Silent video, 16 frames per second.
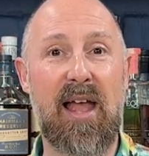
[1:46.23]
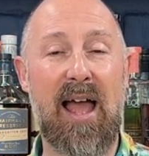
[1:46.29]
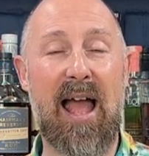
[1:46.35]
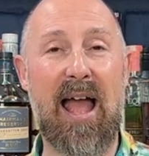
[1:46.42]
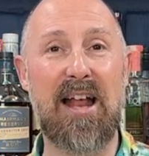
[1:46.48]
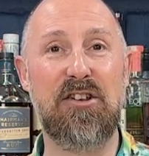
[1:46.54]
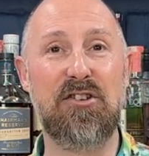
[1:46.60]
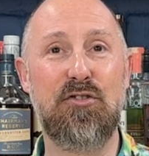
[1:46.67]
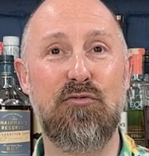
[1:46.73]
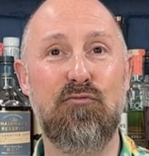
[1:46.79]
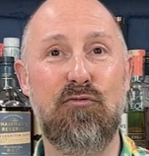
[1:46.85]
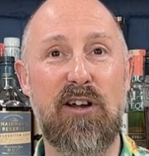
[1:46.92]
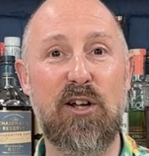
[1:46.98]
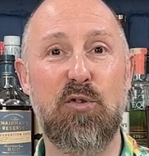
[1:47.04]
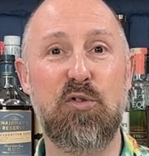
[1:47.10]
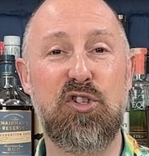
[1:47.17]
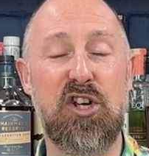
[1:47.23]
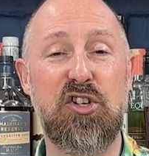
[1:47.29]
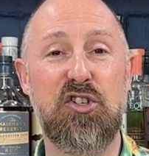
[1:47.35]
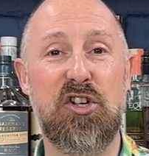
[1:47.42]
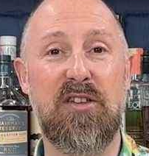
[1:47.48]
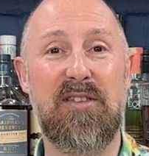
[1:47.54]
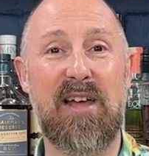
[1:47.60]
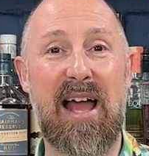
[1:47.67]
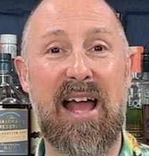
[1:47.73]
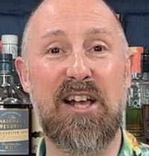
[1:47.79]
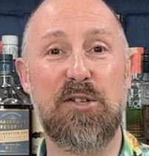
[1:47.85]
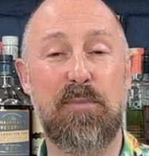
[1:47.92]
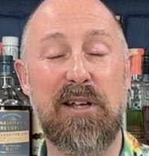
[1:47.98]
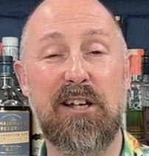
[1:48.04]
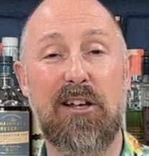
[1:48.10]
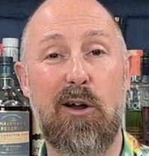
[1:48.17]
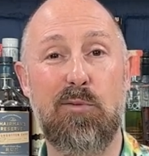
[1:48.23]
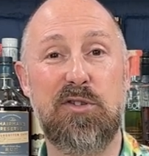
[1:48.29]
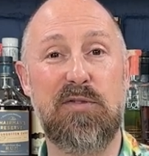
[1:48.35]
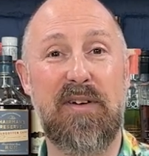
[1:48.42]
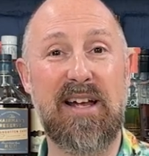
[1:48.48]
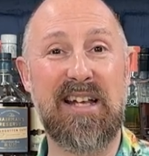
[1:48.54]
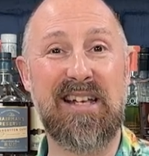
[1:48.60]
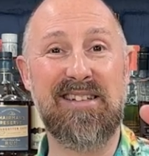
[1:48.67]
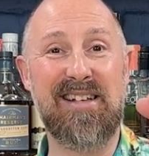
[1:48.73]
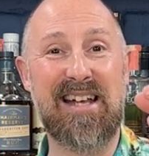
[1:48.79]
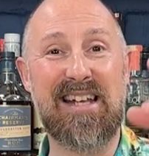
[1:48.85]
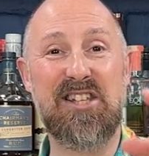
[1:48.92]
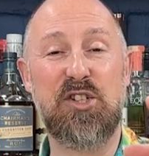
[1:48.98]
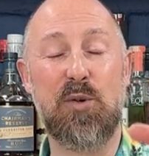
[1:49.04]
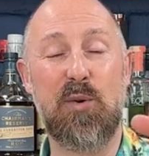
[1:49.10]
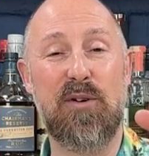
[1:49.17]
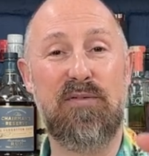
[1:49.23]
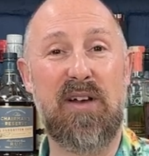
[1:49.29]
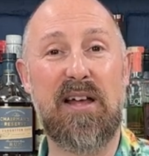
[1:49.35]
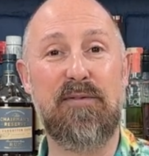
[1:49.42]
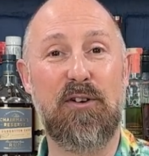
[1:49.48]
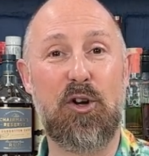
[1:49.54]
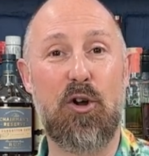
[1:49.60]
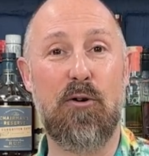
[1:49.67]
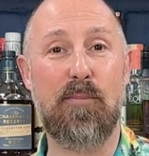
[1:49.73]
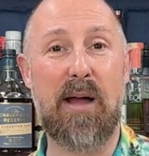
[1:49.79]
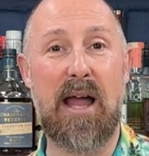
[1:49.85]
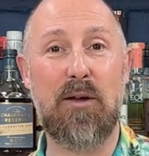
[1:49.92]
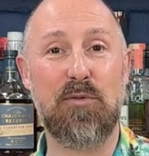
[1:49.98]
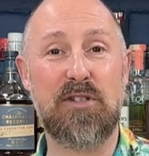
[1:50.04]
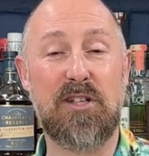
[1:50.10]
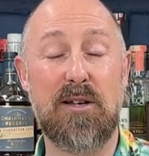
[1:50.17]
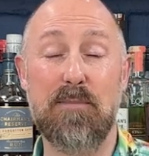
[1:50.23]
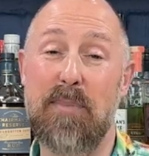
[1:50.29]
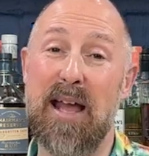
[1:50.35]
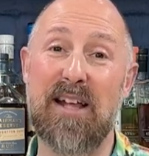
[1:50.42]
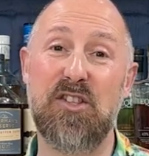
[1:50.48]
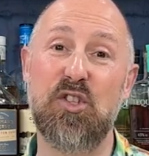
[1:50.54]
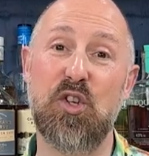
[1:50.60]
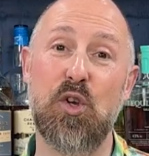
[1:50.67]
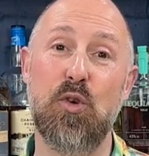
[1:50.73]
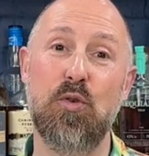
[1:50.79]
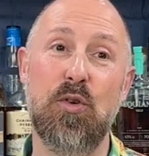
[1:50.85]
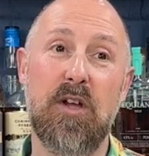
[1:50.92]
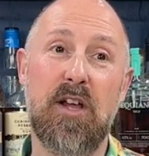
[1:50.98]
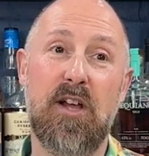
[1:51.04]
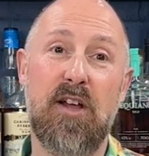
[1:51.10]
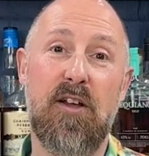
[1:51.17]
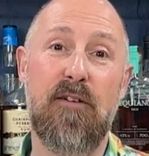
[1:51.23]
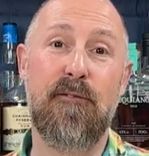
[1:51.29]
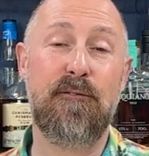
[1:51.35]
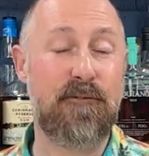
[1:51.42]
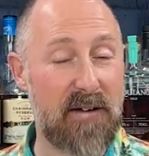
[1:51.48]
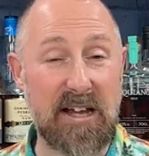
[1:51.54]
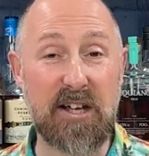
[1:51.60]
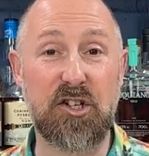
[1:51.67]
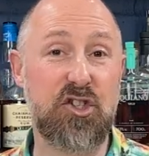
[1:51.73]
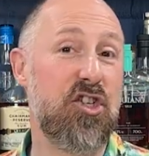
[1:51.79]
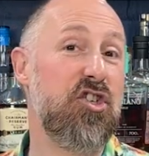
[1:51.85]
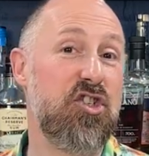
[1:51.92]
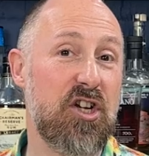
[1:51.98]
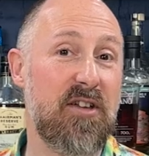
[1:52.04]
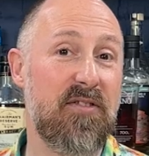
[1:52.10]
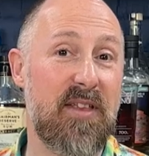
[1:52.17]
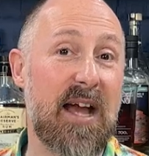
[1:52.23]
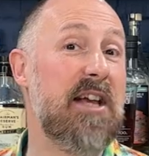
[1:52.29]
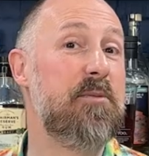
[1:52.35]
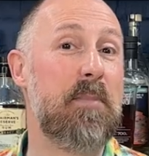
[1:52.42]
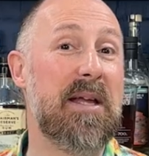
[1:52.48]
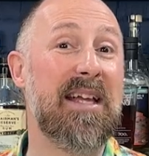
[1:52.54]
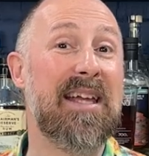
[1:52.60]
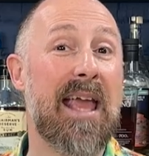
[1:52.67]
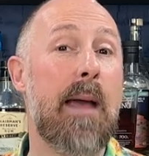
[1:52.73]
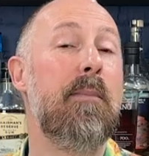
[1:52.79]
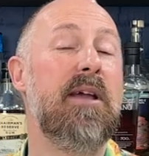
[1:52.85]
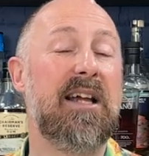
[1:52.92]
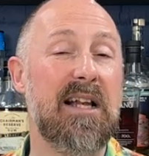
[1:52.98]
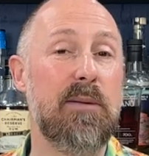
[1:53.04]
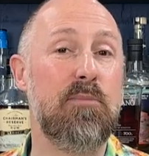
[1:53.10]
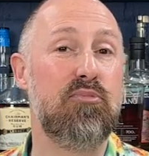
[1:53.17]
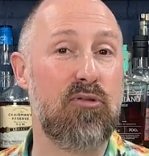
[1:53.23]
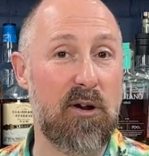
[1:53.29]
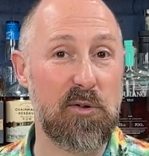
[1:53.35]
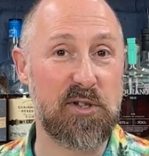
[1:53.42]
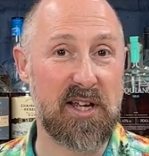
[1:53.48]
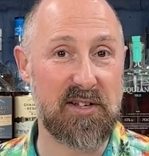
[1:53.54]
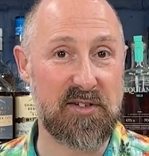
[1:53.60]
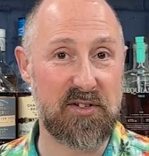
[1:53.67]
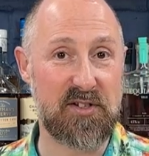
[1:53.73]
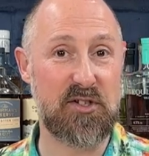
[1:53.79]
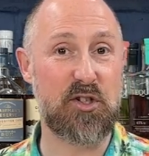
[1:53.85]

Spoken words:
and real ginger that has been cultivated into a flavour compound compared to fake ginger that has been chemically processed.